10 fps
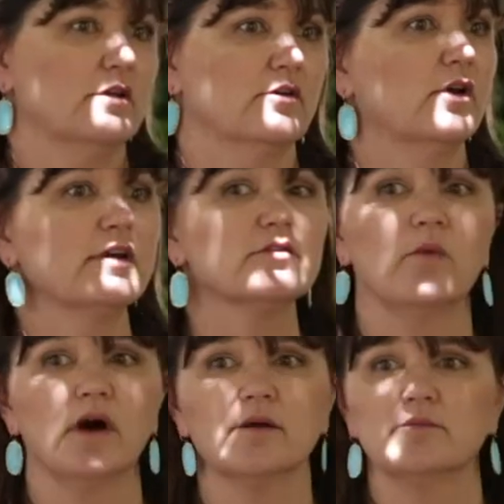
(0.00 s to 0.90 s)
So wonderful. You guys are
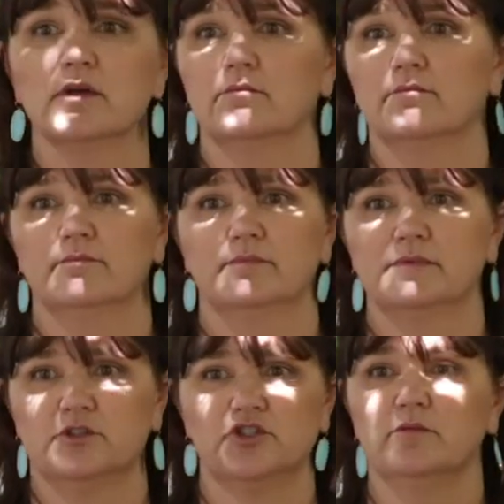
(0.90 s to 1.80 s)
welcome to
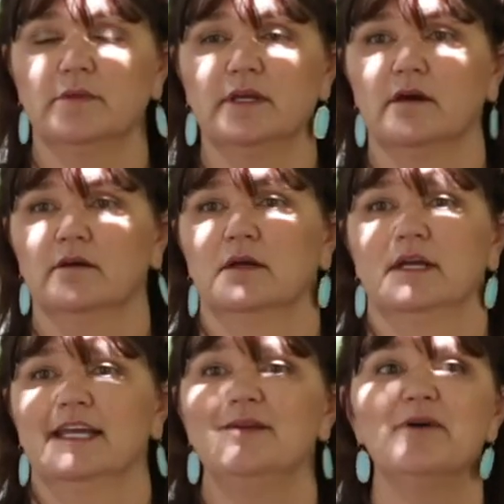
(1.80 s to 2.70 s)
shoot well, me an
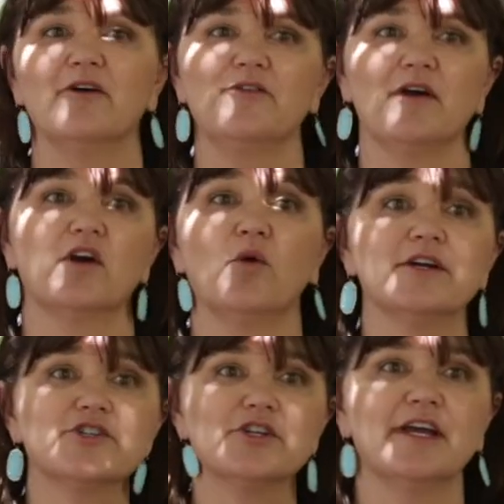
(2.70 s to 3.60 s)
email yeah. if you have a
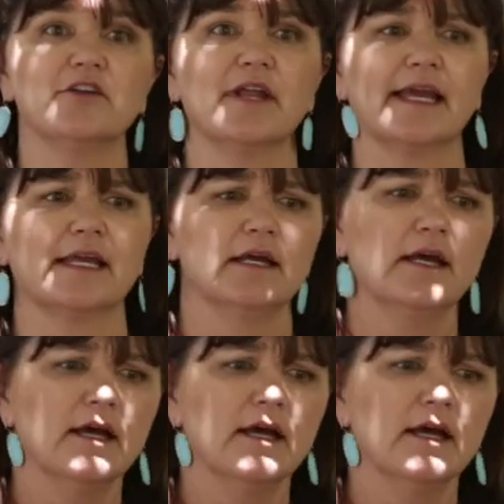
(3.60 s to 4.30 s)
question. You're like,